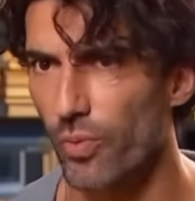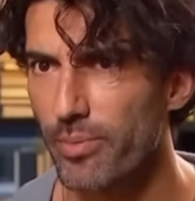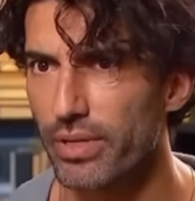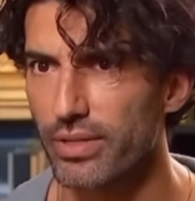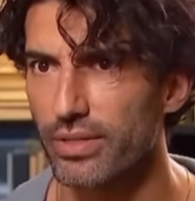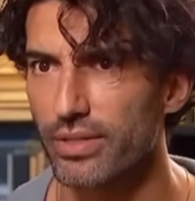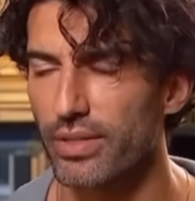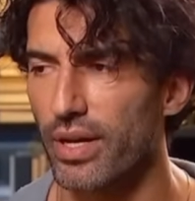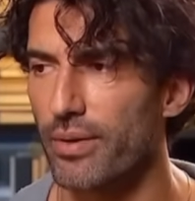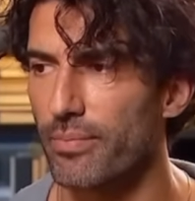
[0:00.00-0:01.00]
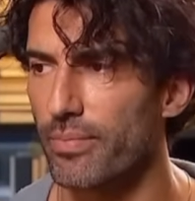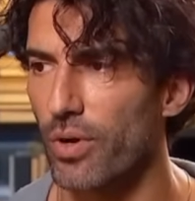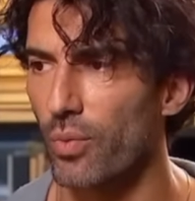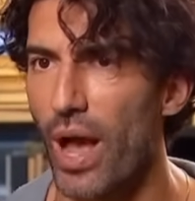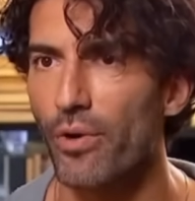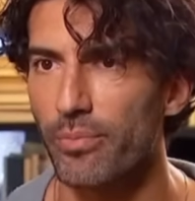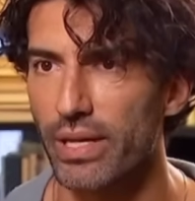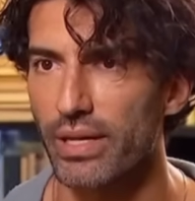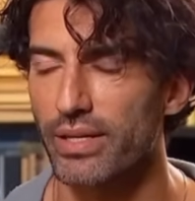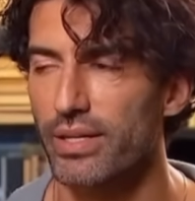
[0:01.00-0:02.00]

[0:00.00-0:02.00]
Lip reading: women around me.